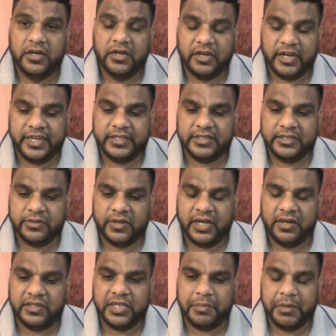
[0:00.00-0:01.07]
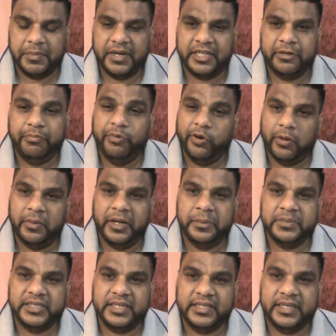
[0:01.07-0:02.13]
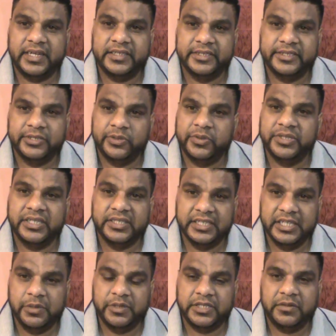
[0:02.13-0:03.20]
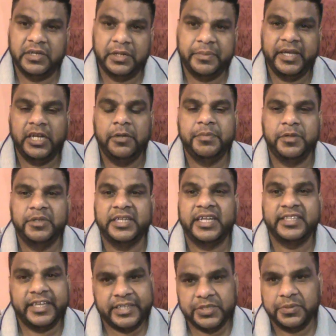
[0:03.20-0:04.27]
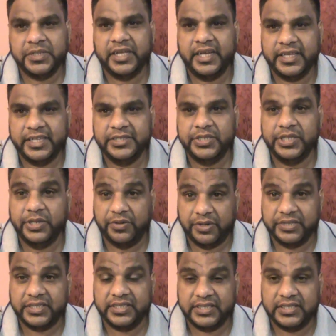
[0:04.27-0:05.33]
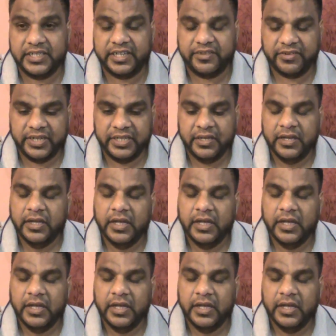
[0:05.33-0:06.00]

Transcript: Right? You know, a lot of people have the problems and they don't know how to deal with it. Let me help you with that next one again so you understand, right?